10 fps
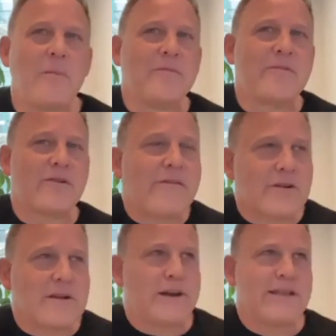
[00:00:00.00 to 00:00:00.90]
for
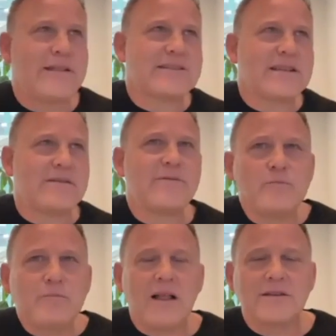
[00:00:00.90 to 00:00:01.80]
everybody that's in
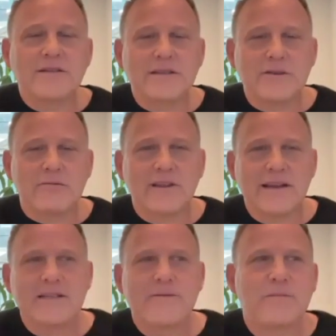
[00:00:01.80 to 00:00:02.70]
food policy or
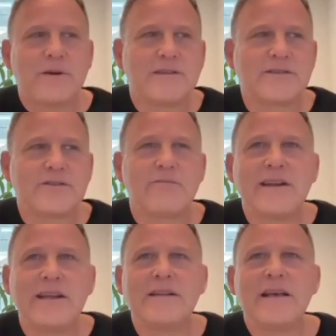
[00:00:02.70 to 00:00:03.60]
related to food policy to
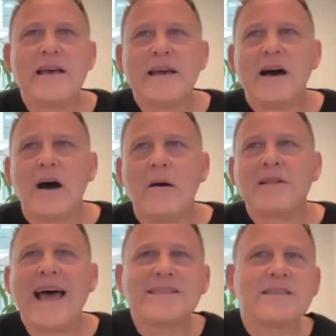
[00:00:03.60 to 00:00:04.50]
read it.
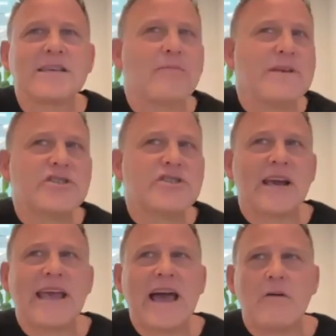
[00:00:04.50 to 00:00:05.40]
Lastly, please
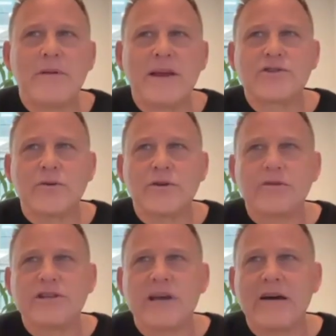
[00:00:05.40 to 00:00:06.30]
check out and make sure
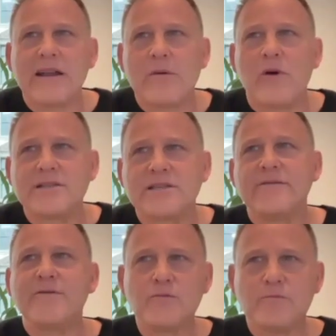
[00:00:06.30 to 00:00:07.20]
you check out
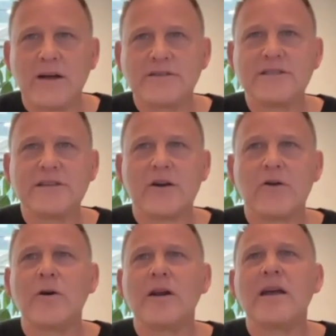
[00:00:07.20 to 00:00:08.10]

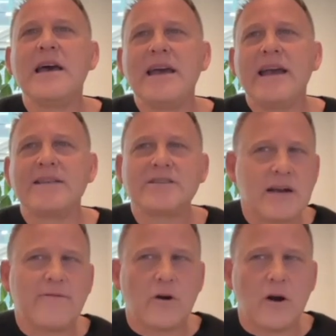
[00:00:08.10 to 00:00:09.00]
nycfoodpolicy.org and
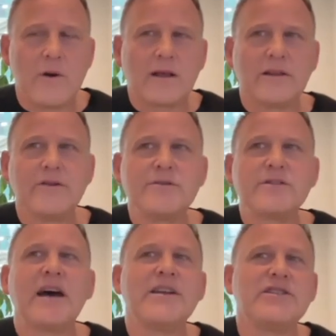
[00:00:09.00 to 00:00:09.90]
sign up for our weekly
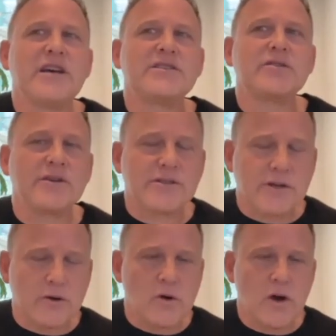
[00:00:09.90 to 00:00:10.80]
news digest.
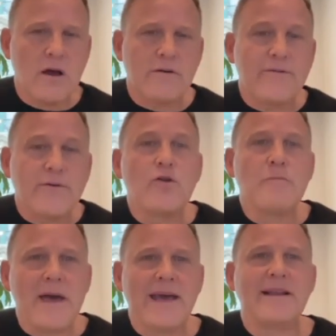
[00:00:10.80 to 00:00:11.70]
Also,
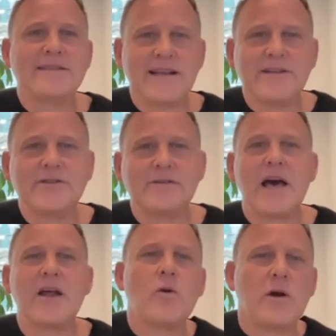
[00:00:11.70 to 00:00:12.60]

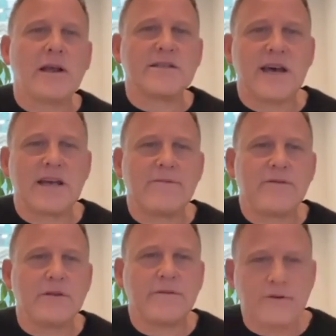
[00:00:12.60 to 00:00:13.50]
foodmedcenter.org and sign
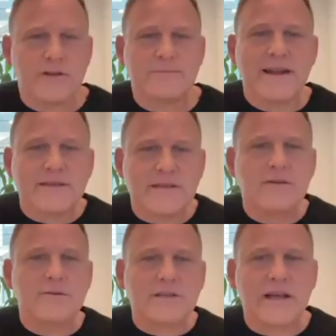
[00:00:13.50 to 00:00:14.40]
up for the Food is
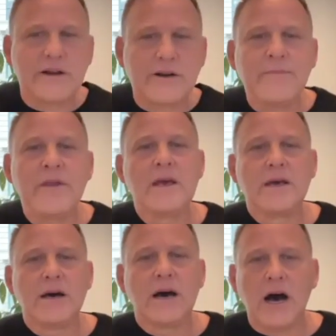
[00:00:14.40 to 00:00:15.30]
Medicine newsletter.
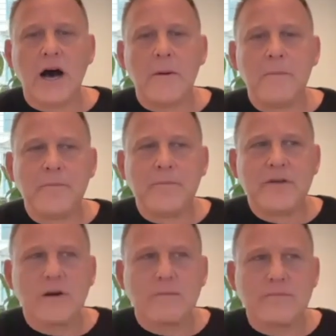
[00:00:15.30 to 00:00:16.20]

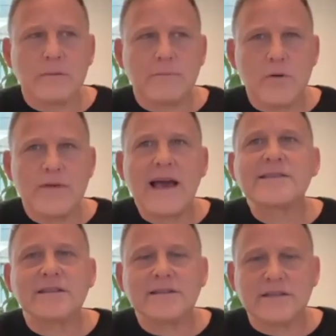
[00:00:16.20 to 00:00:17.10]
They're both
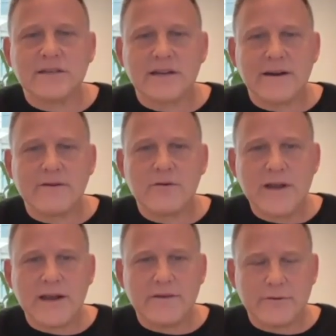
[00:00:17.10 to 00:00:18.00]
excellent and done every
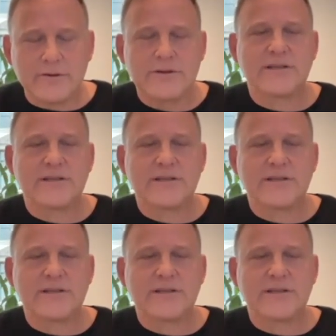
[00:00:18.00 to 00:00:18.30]
week in their news